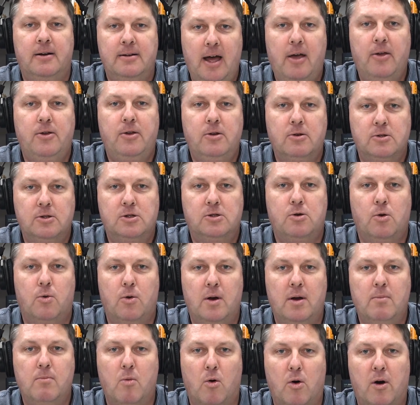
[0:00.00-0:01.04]
tell your
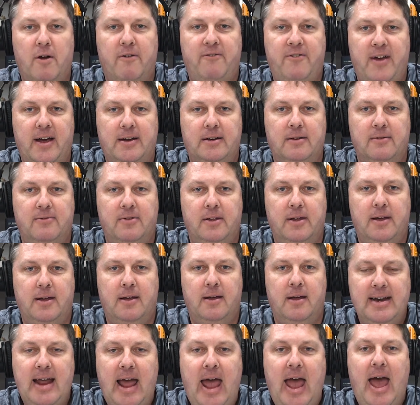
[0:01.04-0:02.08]
story more effectively
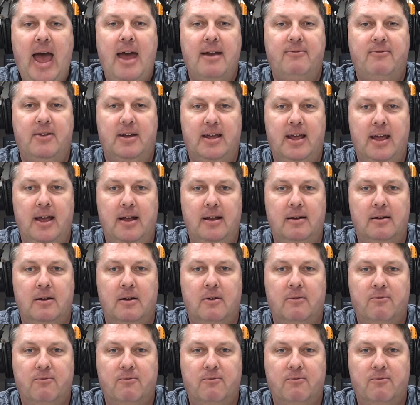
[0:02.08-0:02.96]
and advocate